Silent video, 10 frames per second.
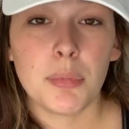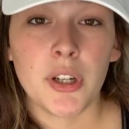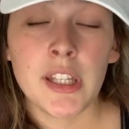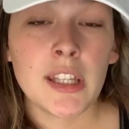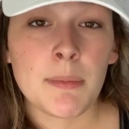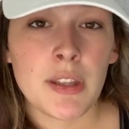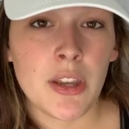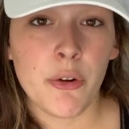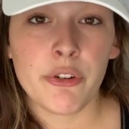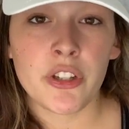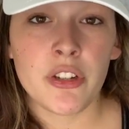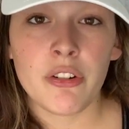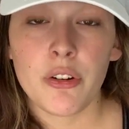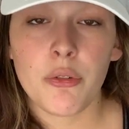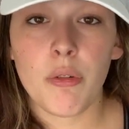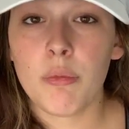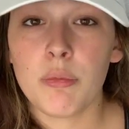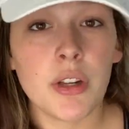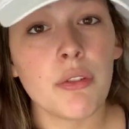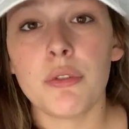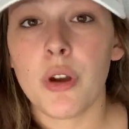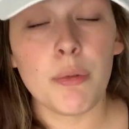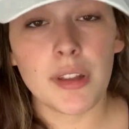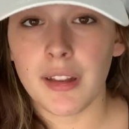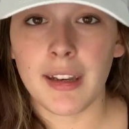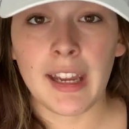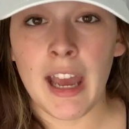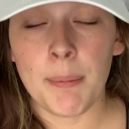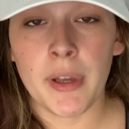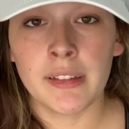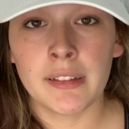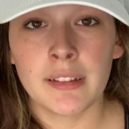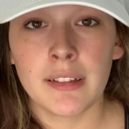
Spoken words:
Putting them in the ocean, we don't know what's gonna happen.